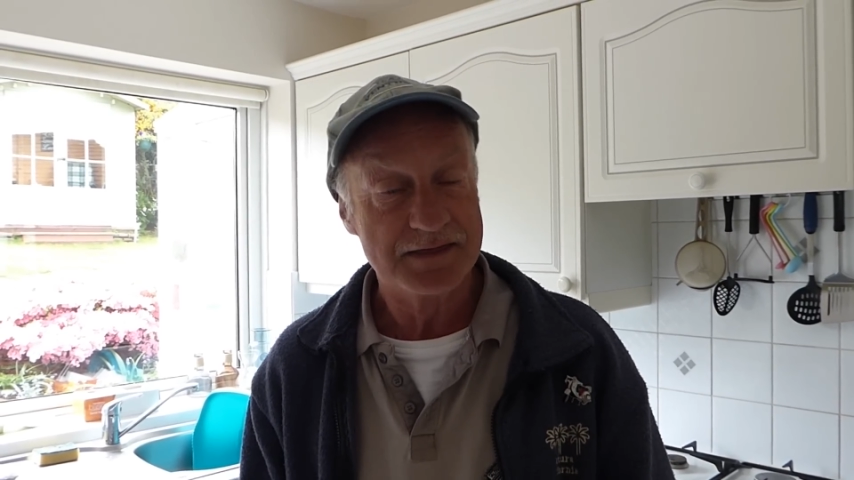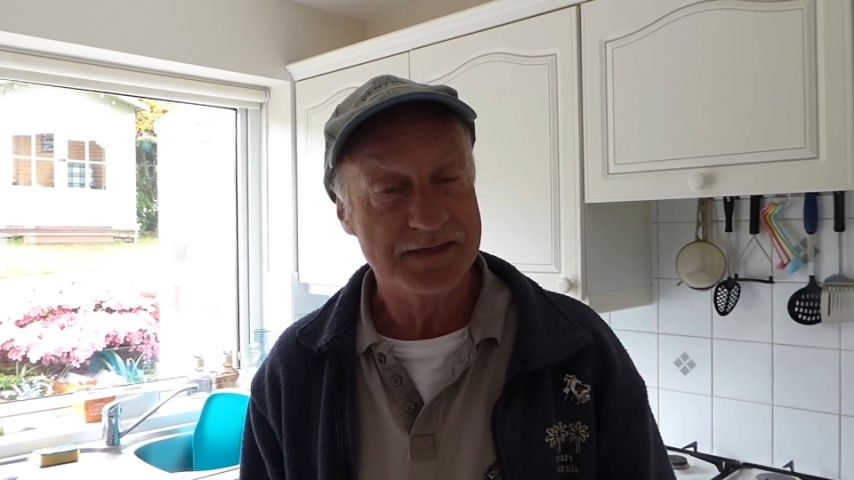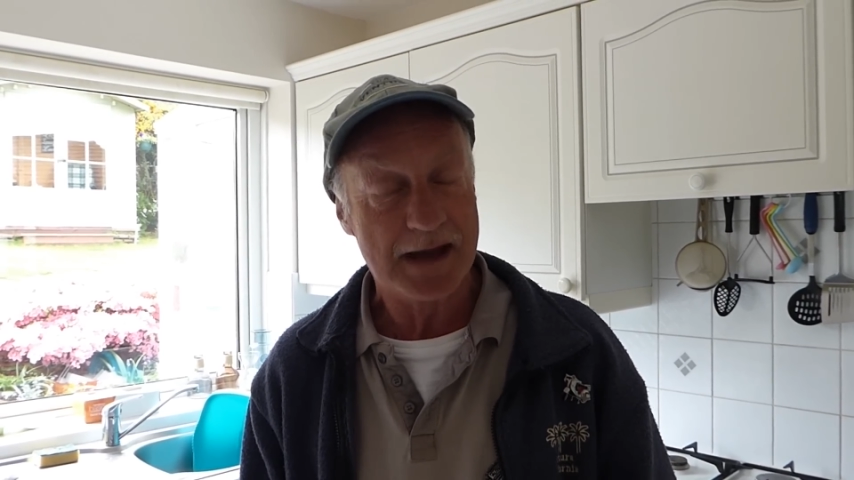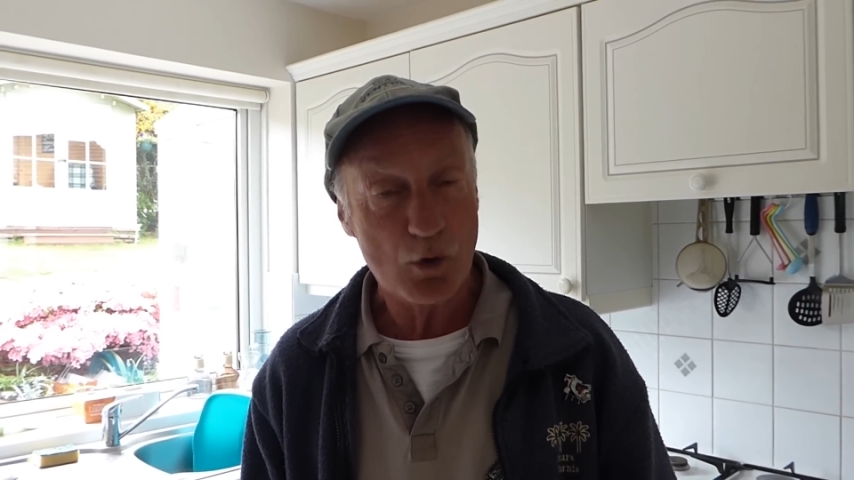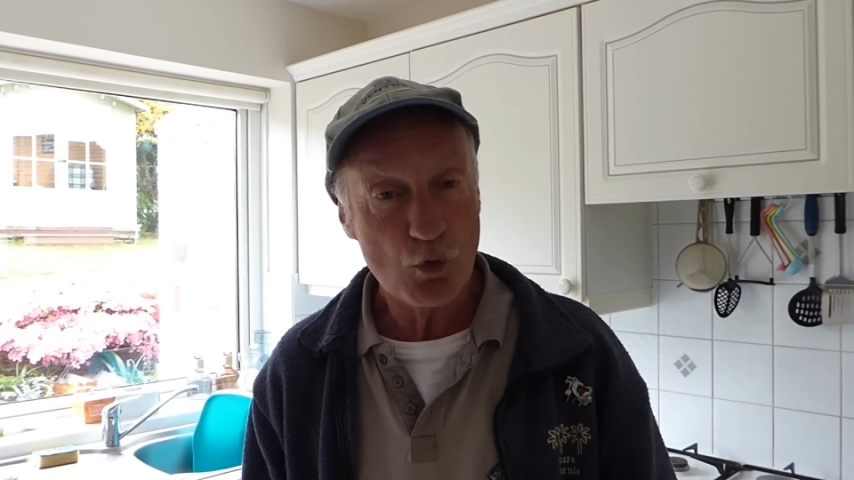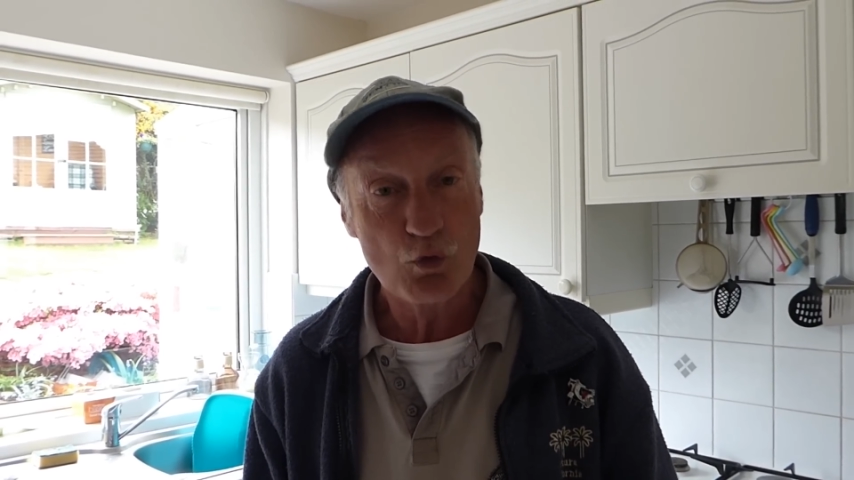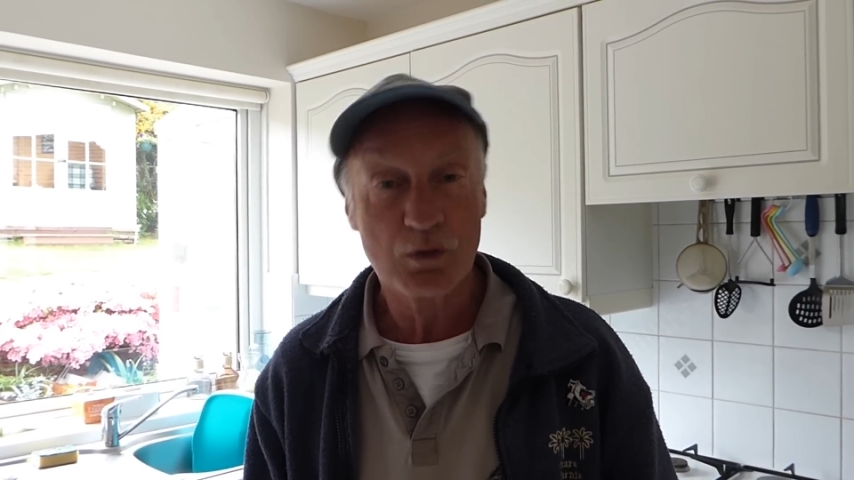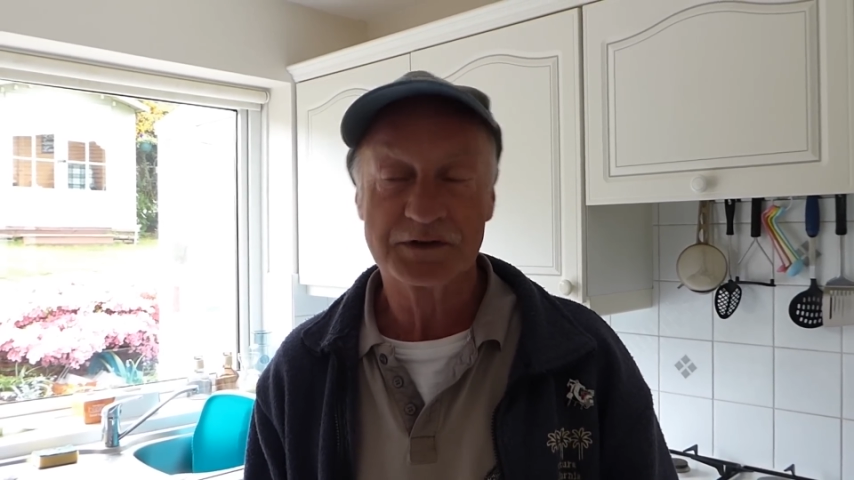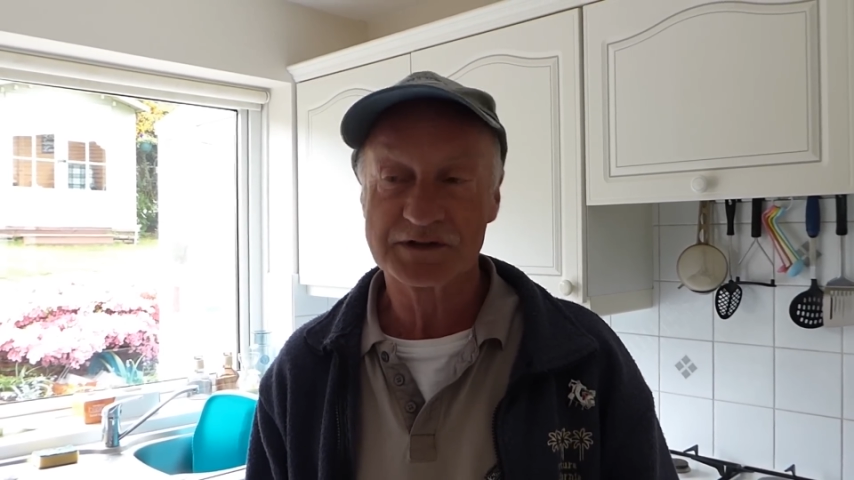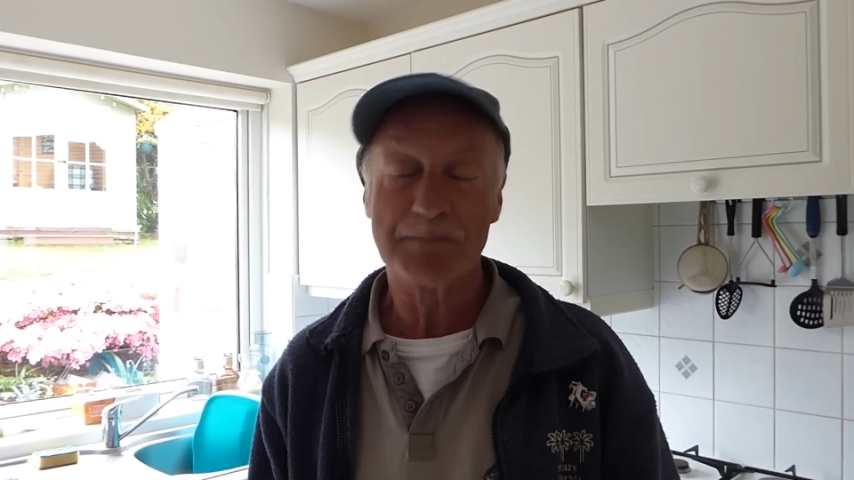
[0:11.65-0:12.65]
they
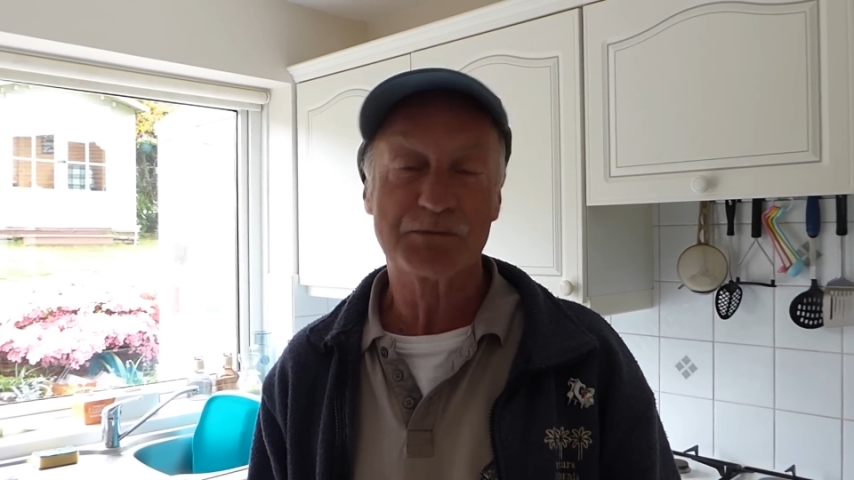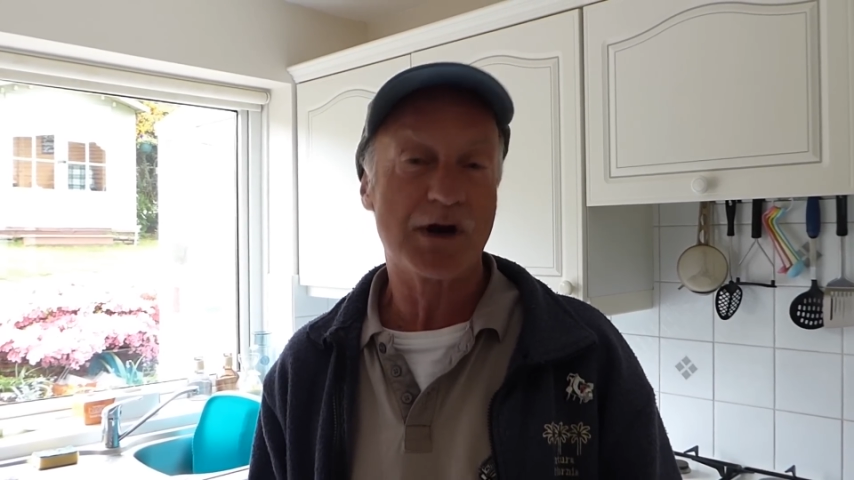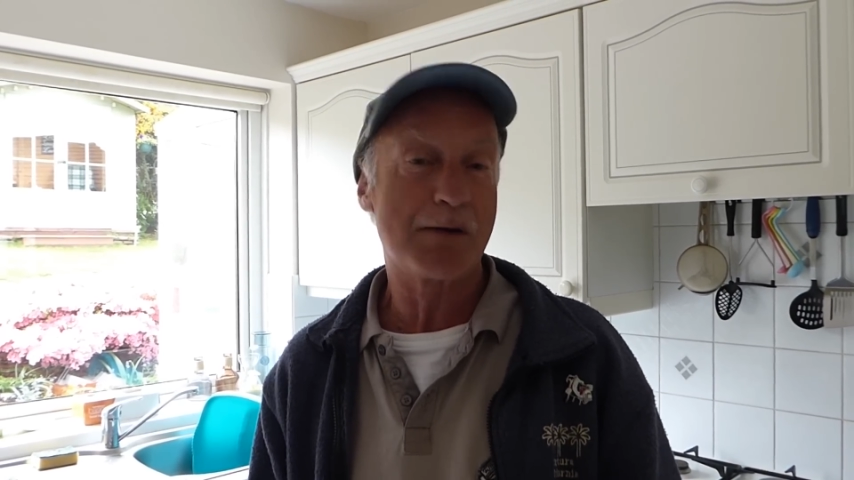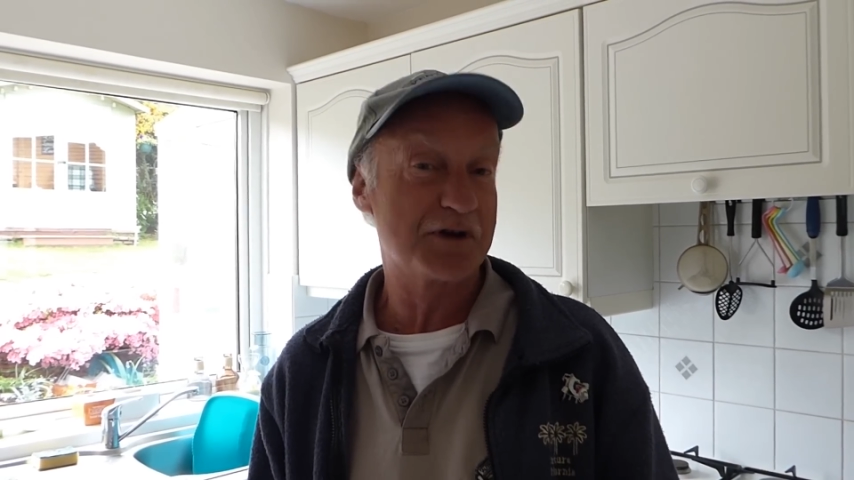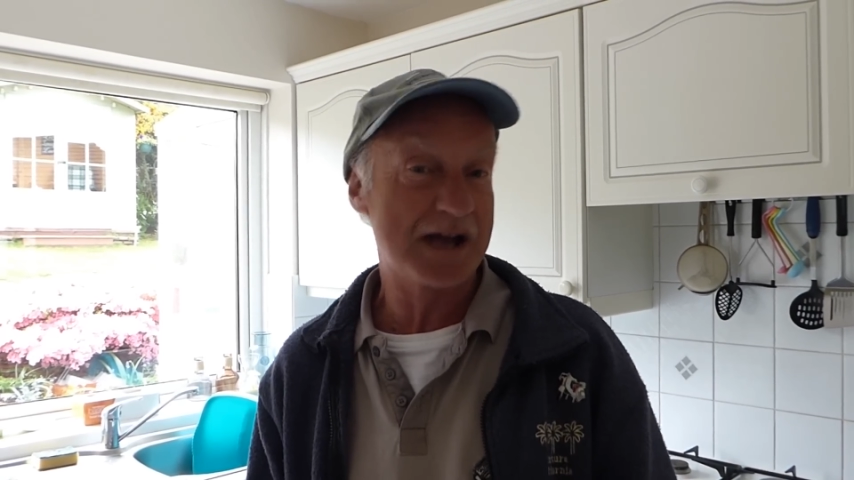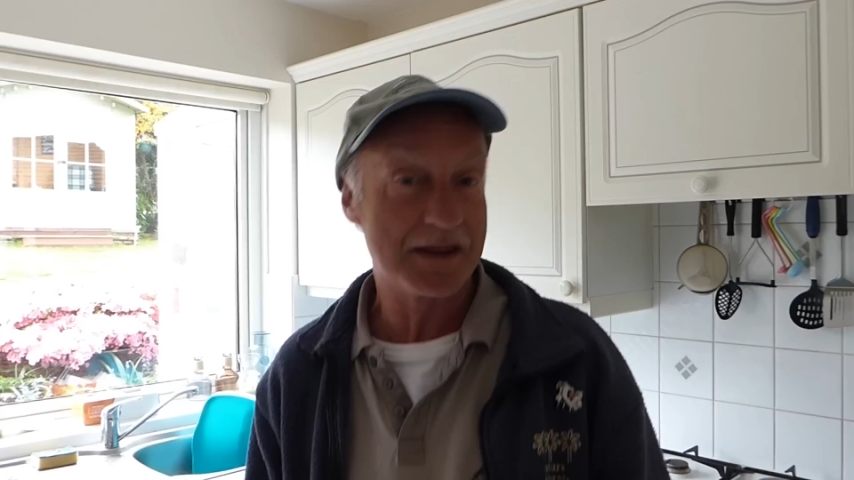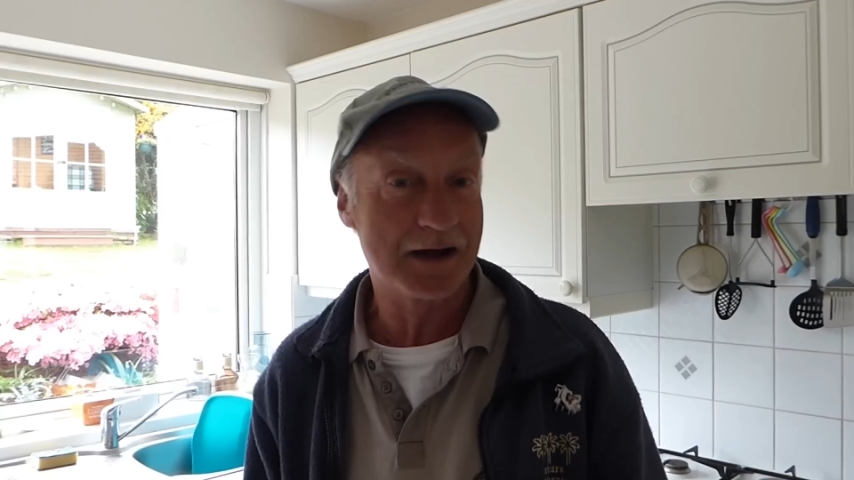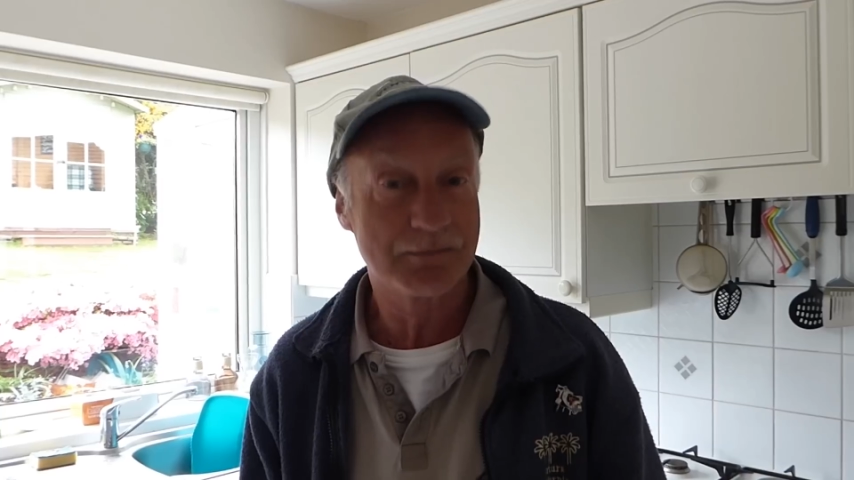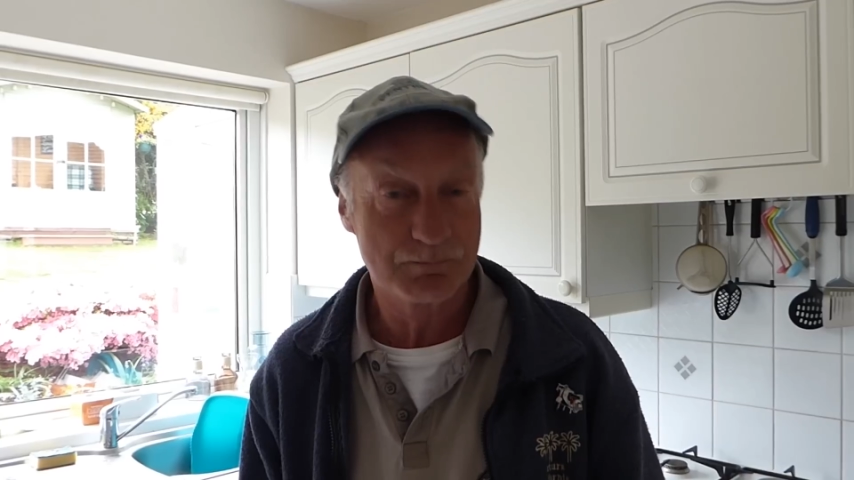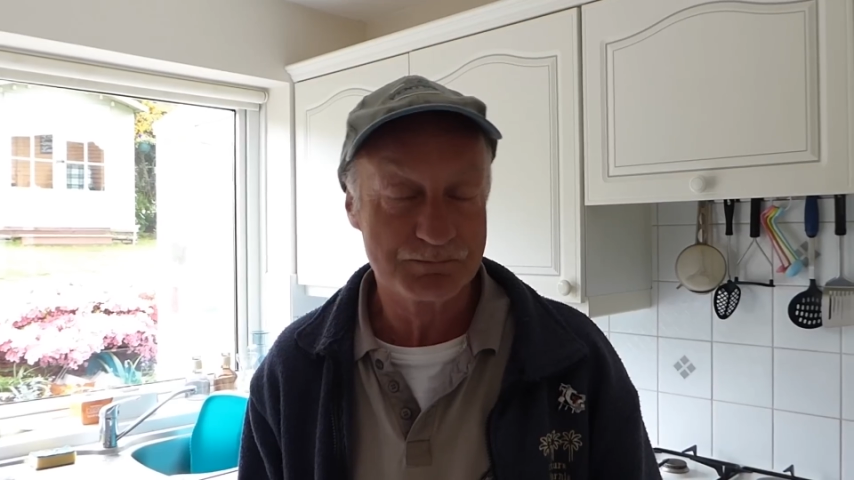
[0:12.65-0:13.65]
all sometime or another